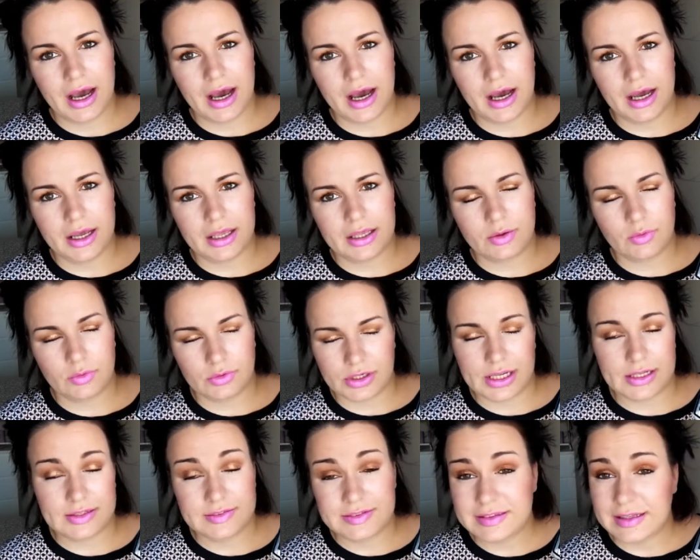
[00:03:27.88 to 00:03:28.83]
or
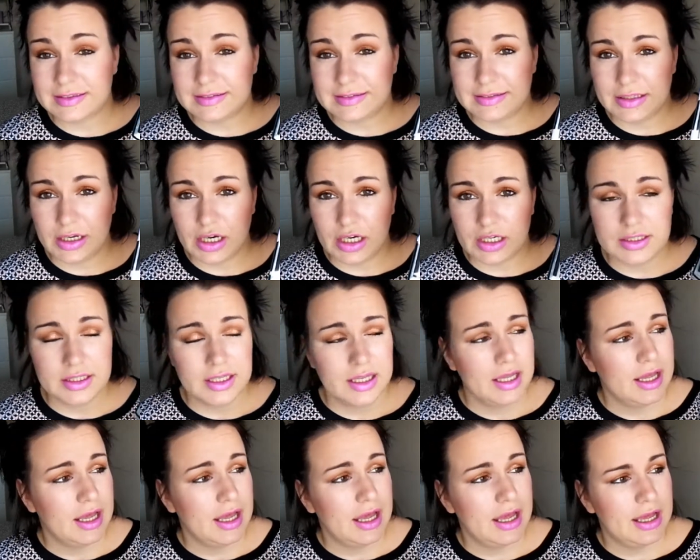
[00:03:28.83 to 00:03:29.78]
£19.99.
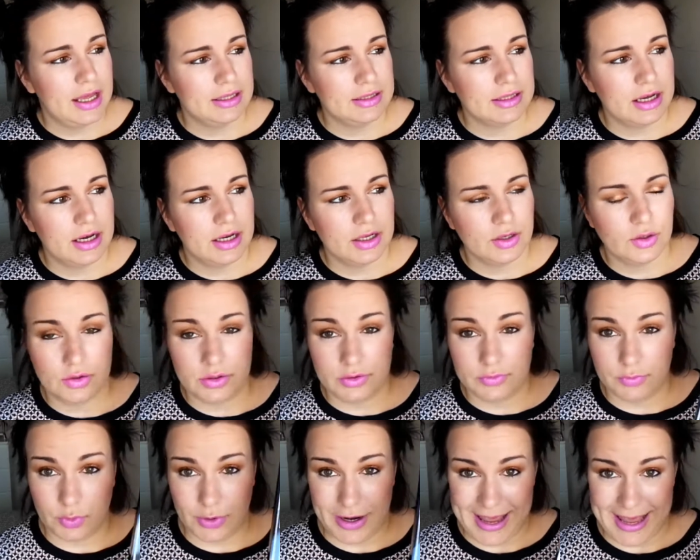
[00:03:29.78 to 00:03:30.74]
and I got it
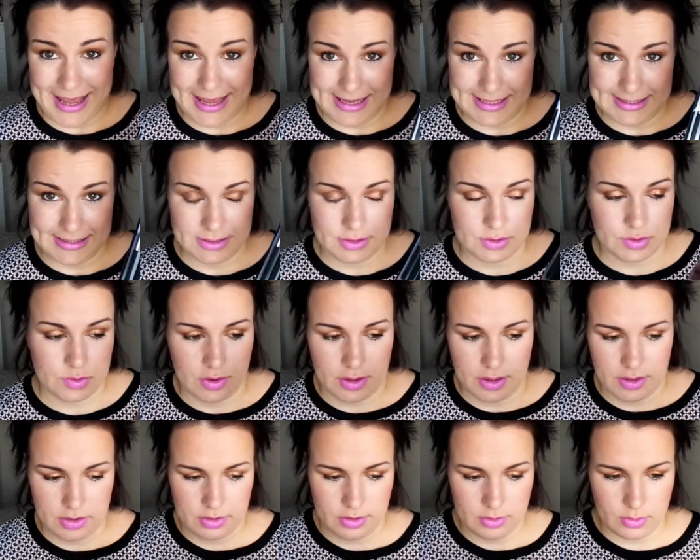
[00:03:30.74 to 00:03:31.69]
for £8, so
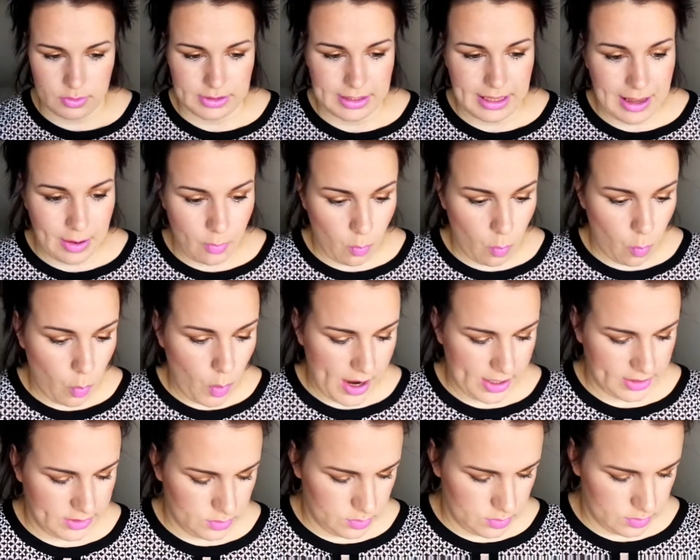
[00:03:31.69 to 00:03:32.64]
I thought
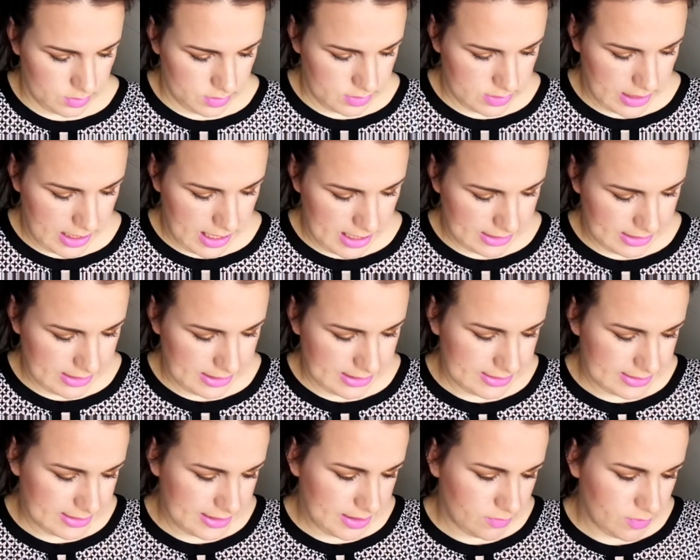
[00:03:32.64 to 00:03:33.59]
why not. And
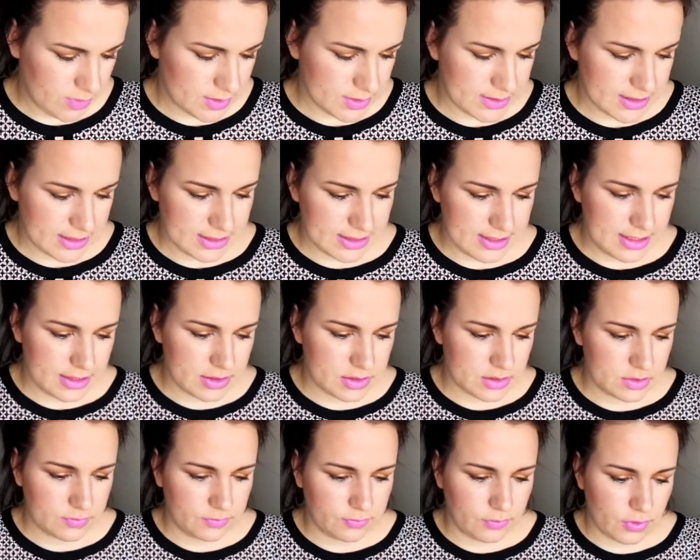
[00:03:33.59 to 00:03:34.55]
it's the Real
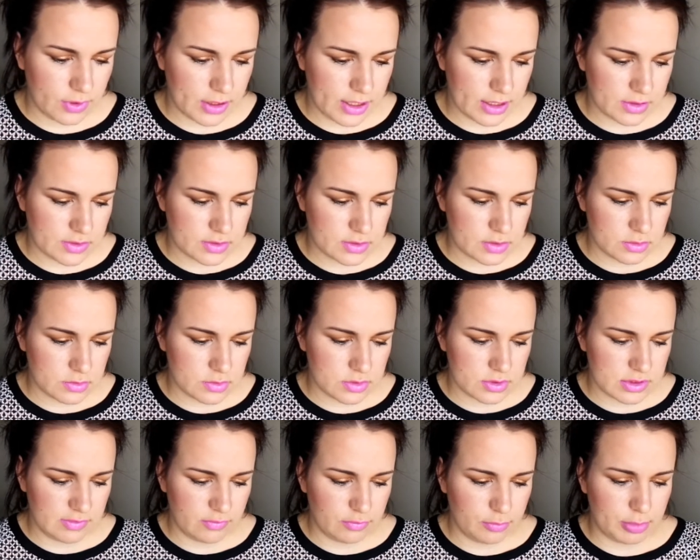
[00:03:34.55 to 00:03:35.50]
Techniques 4
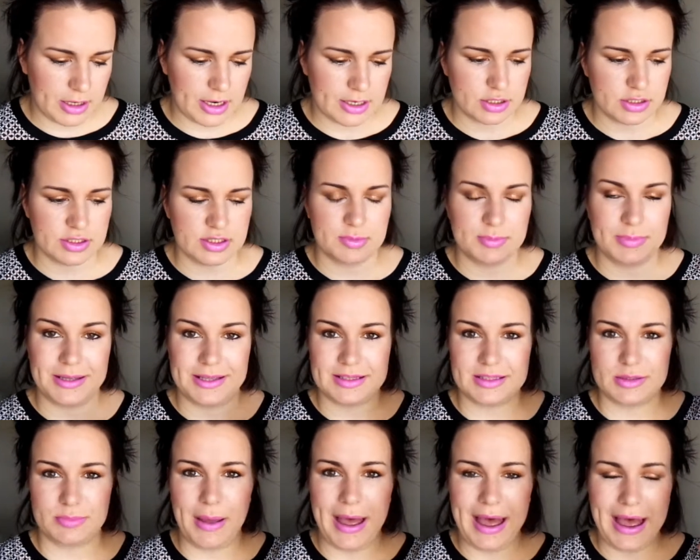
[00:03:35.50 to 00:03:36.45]
exclusive brushes
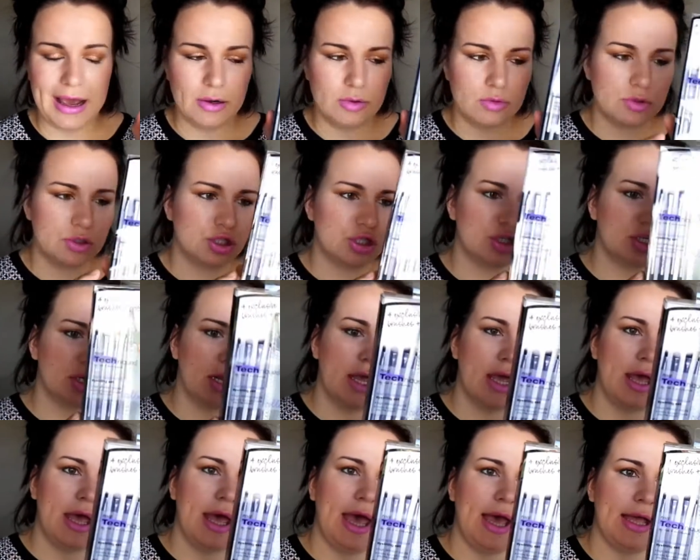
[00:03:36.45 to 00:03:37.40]
plus pouch,
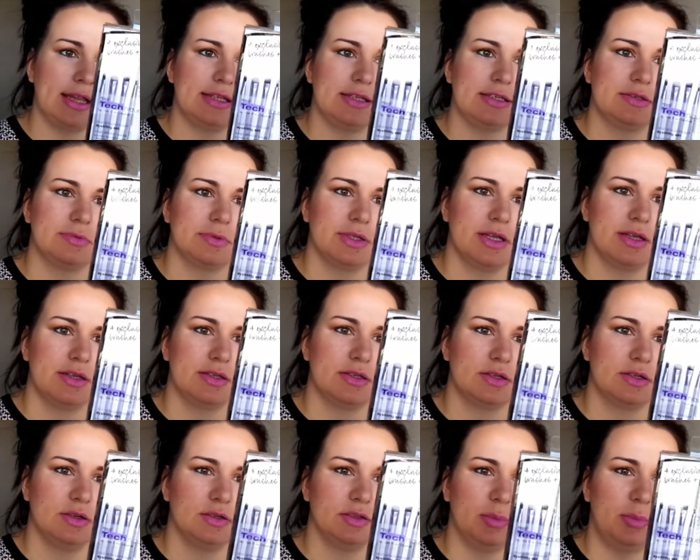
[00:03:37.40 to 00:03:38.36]
and this one has
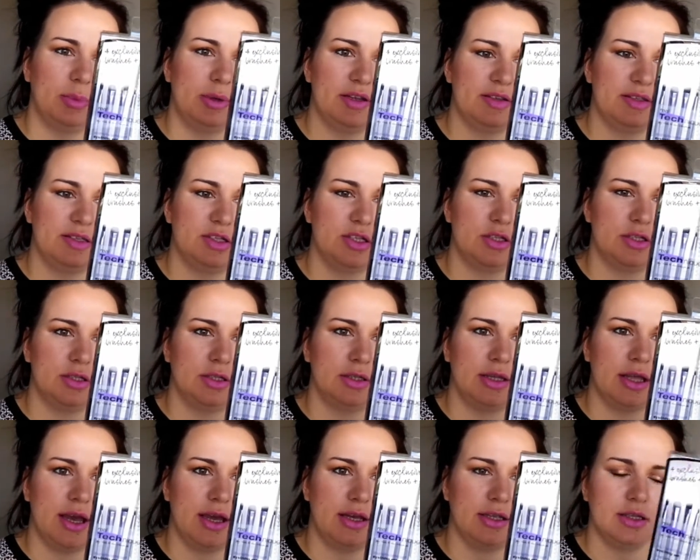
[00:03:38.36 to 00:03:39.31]
got a precision
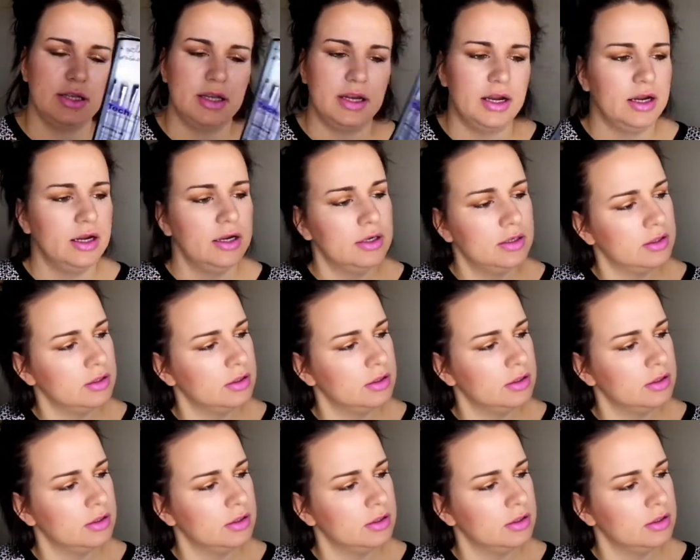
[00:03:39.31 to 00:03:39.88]
liner,